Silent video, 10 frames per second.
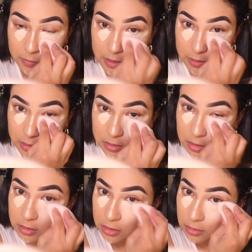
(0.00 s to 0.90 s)
And this
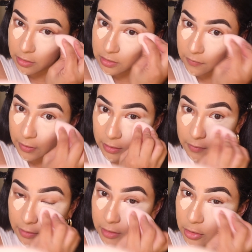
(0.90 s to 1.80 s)
concealer is
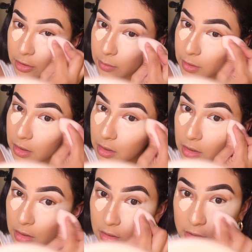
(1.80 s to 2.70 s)
very creamy,
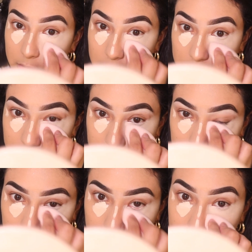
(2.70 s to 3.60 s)
and it is
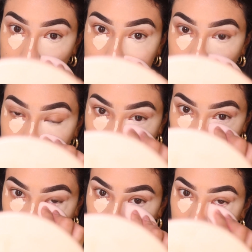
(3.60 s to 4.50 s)
very
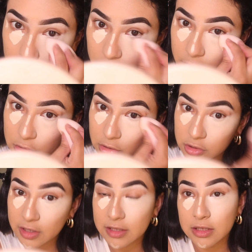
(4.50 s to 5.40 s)
full coverage. As
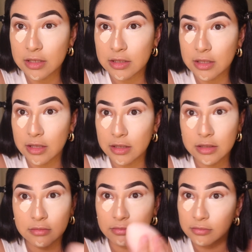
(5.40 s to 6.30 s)
you guys can see, that it's
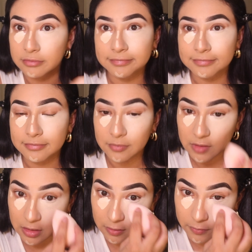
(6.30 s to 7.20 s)

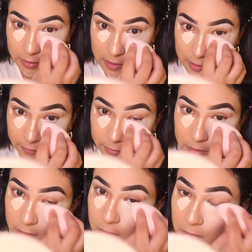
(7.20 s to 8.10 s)
covering
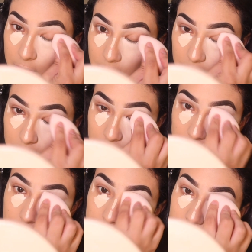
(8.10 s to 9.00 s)
everything.
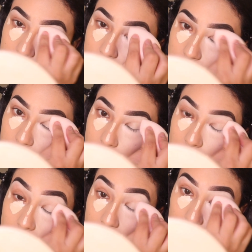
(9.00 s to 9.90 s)
And then I do
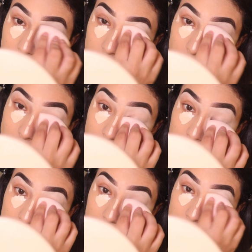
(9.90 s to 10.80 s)
apply that over my
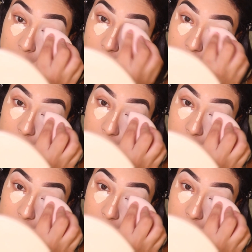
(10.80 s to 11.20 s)
eye.